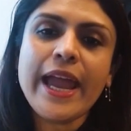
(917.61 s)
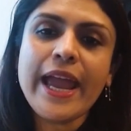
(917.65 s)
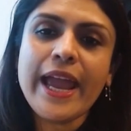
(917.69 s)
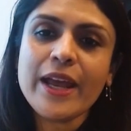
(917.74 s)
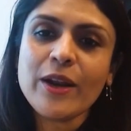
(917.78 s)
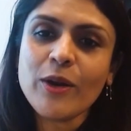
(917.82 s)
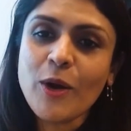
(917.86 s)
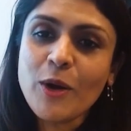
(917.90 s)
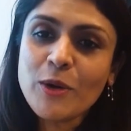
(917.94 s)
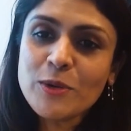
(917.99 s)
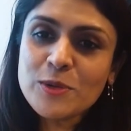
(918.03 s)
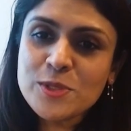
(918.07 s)

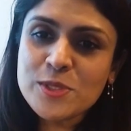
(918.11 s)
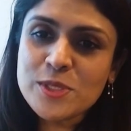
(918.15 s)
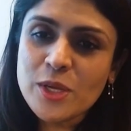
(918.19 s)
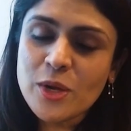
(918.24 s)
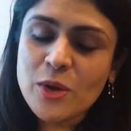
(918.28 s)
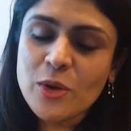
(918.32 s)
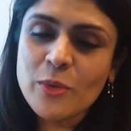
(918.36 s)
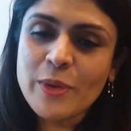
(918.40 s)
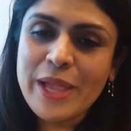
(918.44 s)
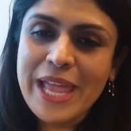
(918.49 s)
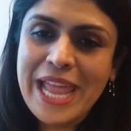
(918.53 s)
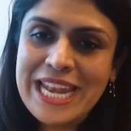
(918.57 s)
And
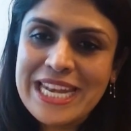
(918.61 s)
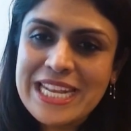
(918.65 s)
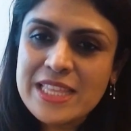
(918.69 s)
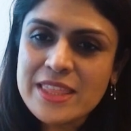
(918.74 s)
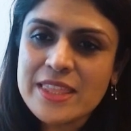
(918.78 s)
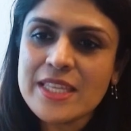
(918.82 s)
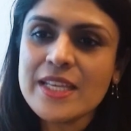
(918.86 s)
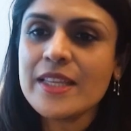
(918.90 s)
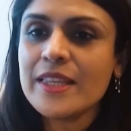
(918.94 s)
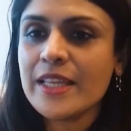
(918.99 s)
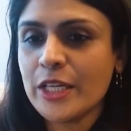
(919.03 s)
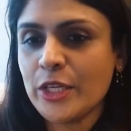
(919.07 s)
also,
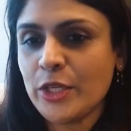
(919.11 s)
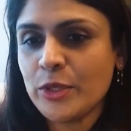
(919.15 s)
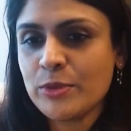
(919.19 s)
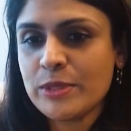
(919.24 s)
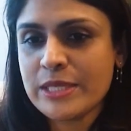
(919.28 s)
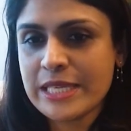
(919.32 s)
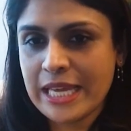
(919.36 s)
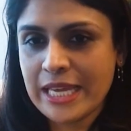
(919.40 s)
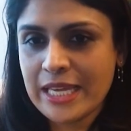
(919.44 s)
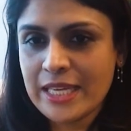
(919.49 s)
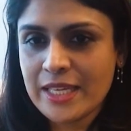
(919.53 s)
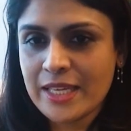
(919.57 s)
anything that you
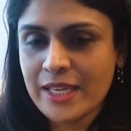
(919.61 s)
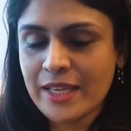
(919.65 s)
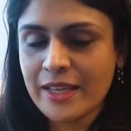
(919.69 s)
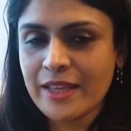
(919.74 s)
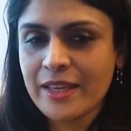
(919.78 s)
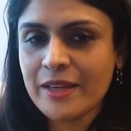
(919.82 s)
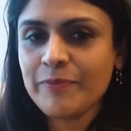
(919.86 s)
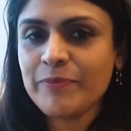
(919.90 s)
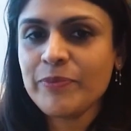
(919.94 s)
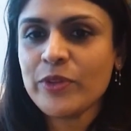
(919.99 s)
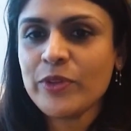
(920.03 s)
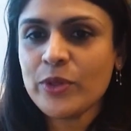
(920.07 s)
take
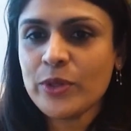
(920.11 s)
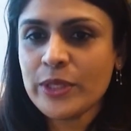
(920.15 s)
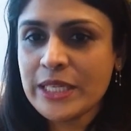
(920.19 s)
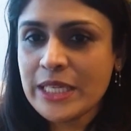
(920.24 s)
in,